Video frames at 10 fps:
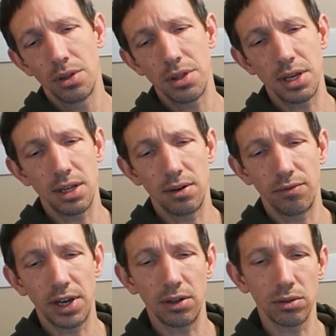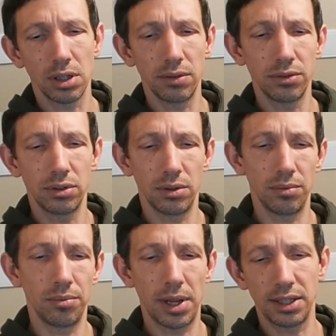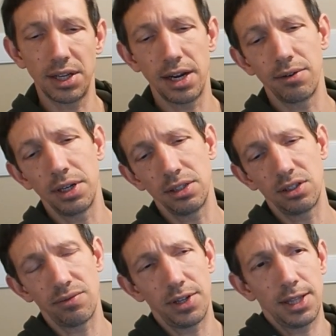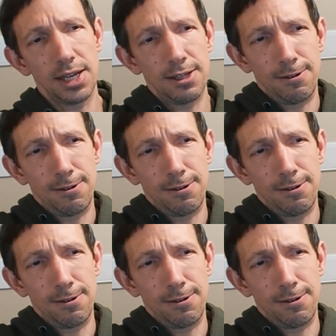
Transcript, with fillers: than vinyl gloves to like tearing and stuff like that.